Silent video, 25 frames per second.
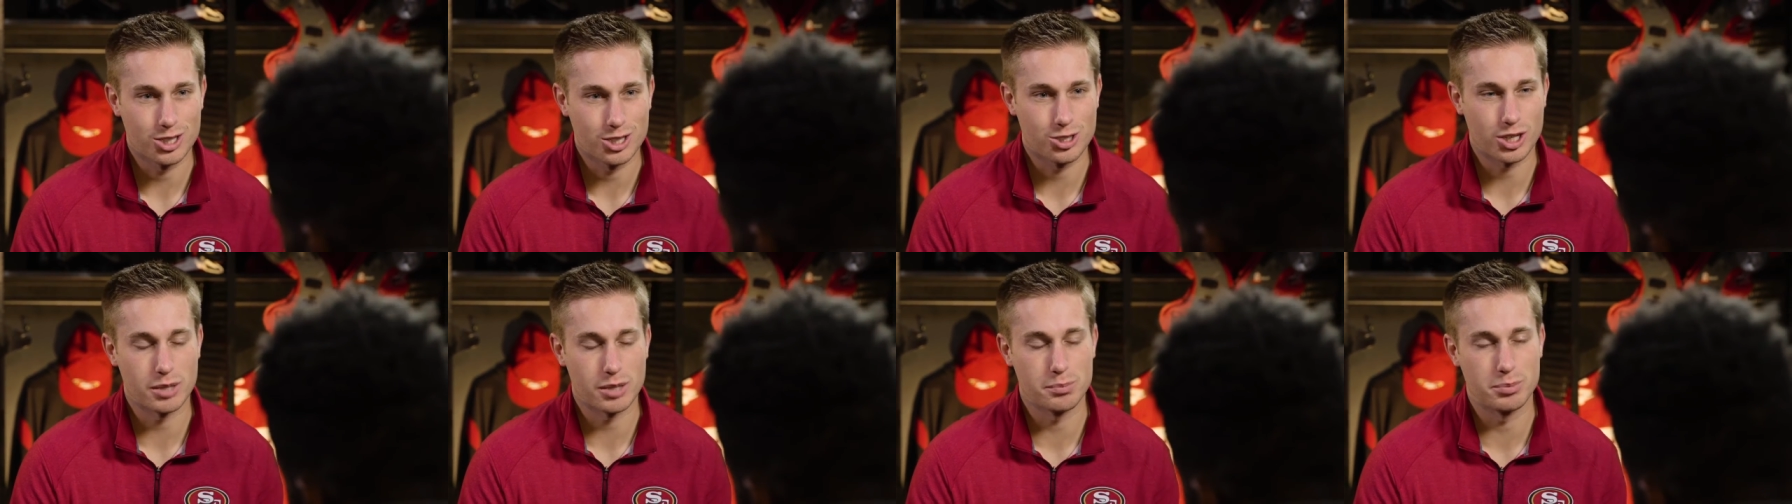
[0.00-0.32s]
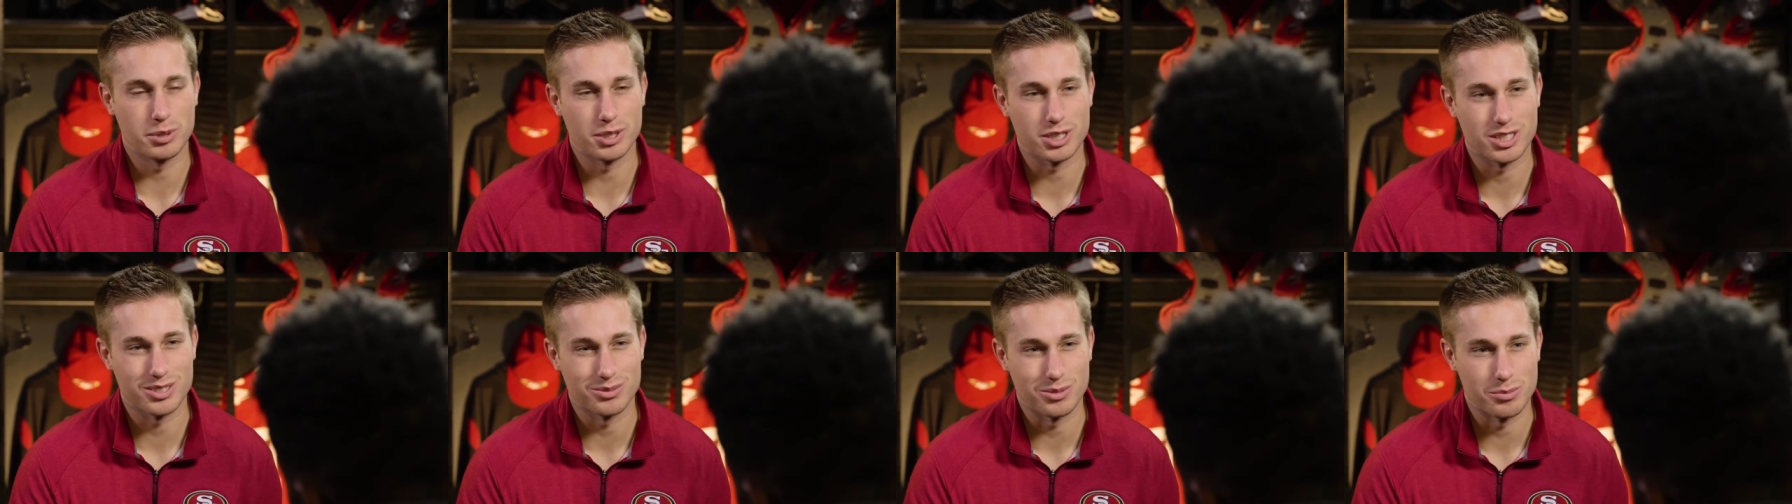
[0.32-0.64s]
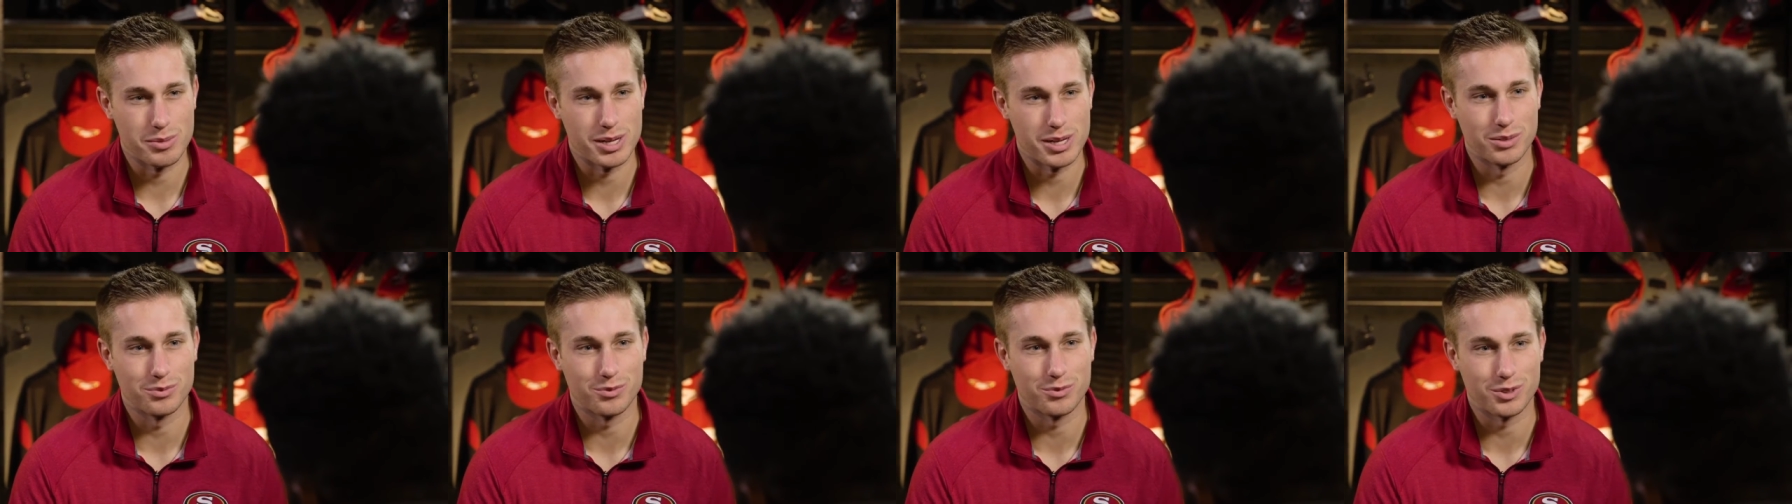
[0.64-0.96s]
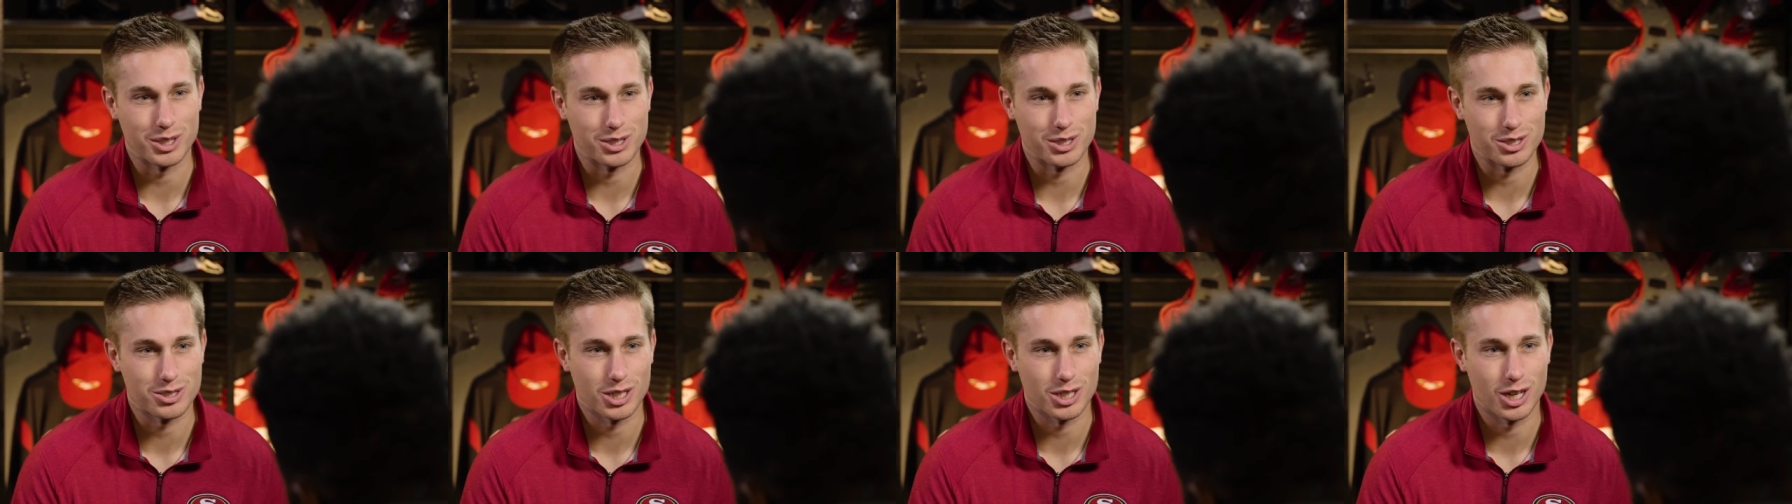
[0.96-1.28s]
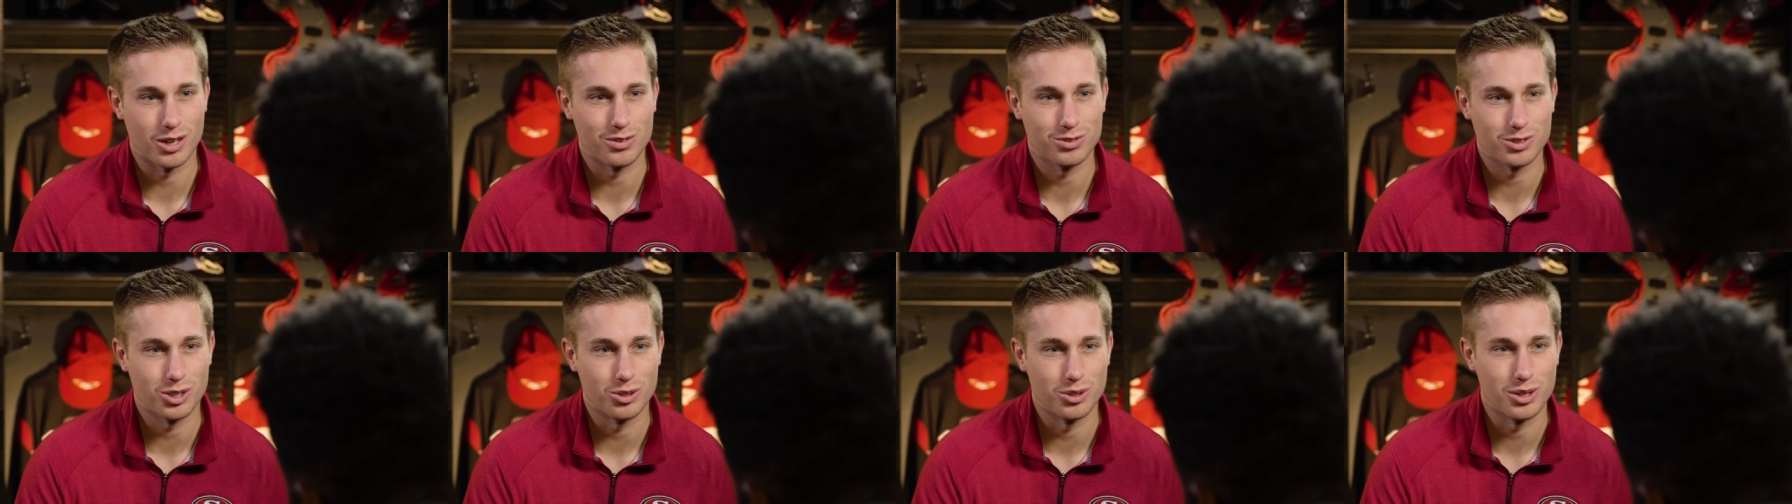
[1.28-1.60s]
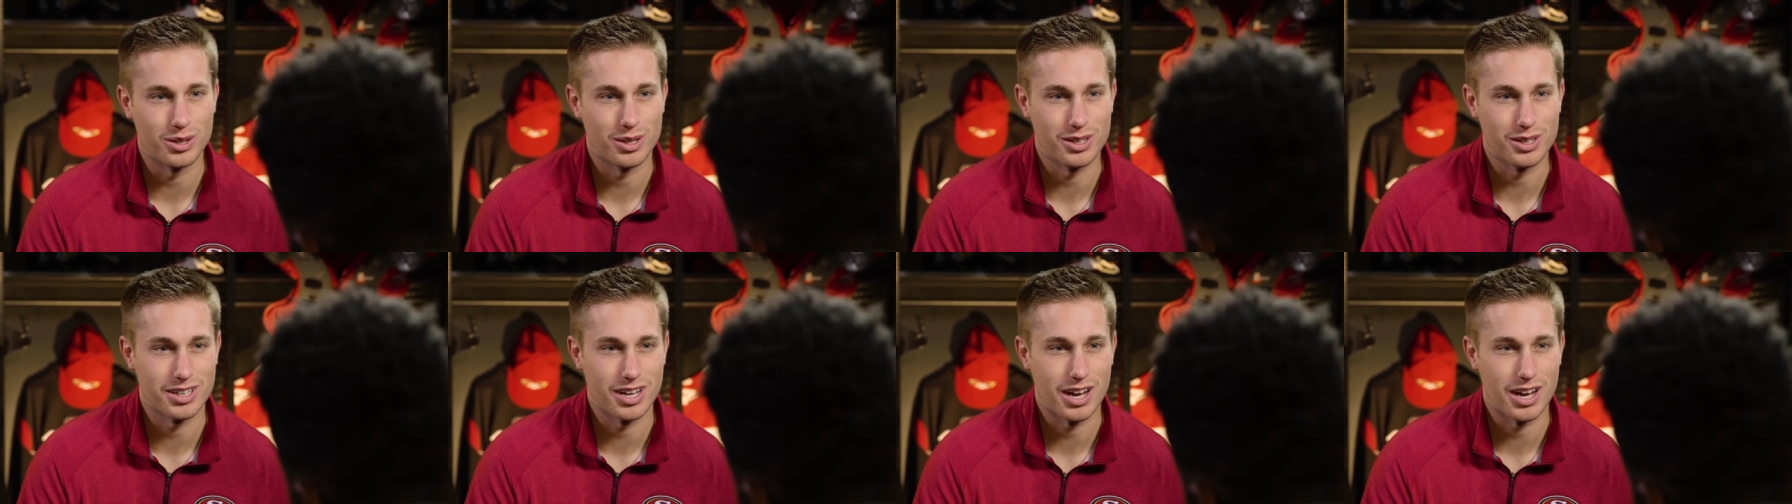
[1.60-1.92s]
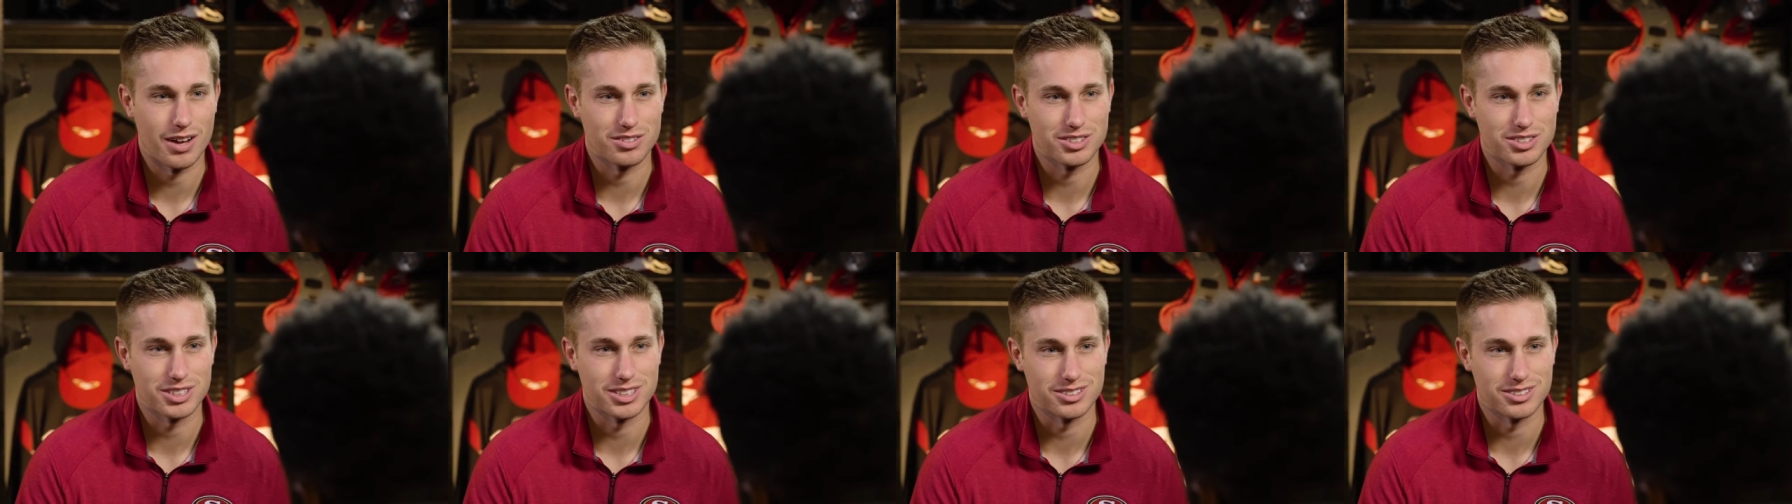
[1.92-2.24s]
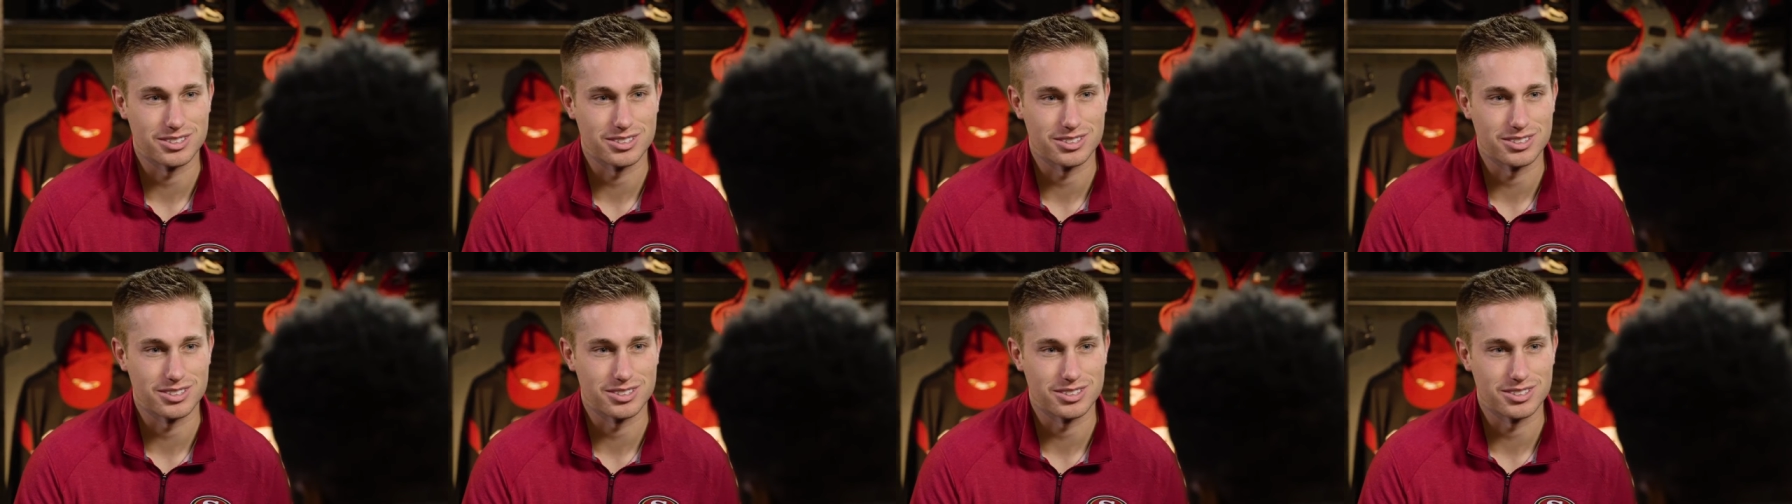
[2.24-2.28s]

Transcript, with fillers: You try to build some momentum for yourself going into the off